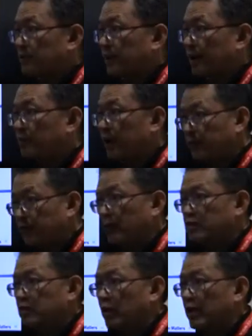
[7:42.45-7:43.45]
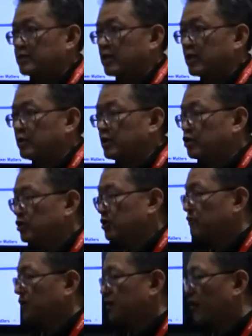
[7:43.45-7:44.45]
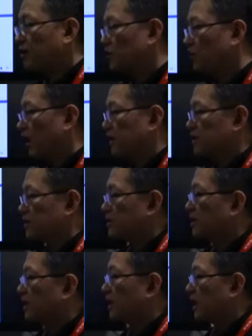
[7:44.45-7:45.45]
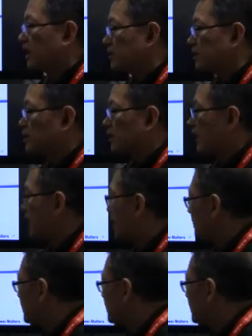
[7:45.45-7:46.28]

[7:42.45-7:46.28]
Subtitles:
How about 1,000 watts? Can we achieve 1,000 watts using GaN?